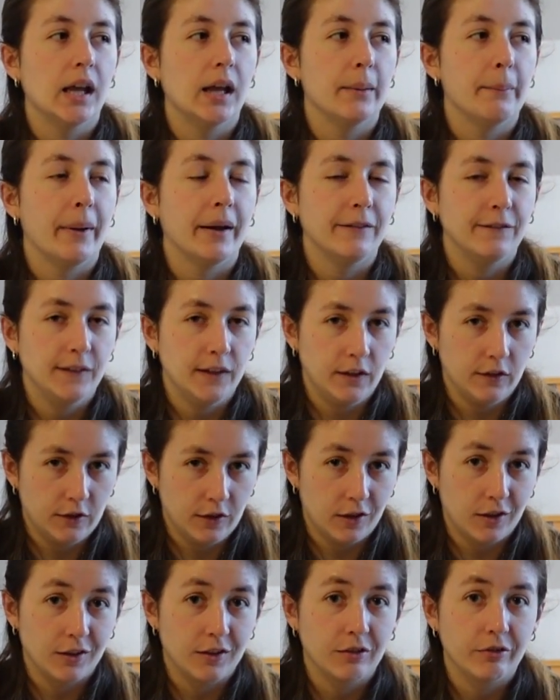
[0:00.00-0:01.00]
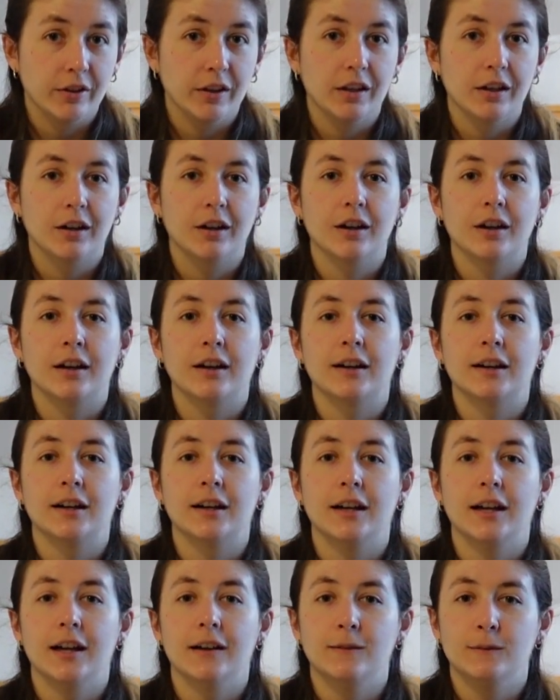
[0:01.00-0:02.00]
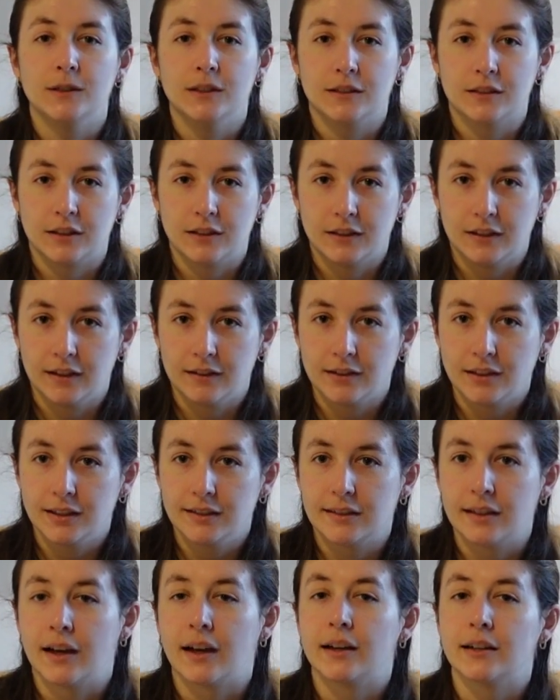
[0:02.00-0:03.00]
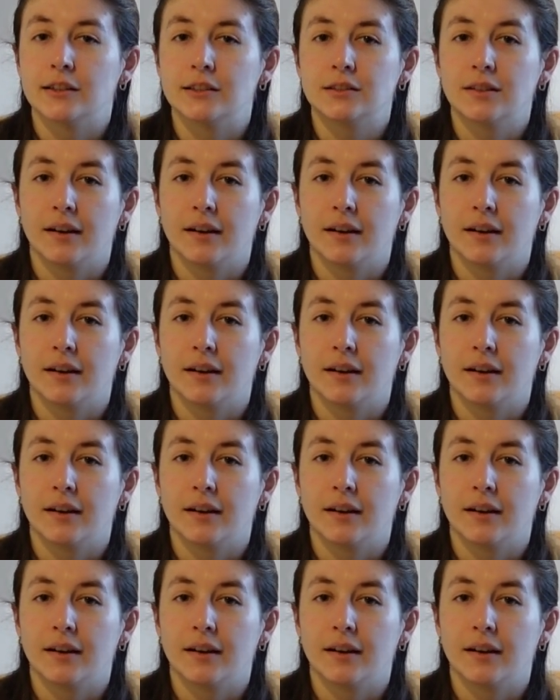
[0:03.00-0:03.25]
my feet started to really hurt, and we started to get really tired.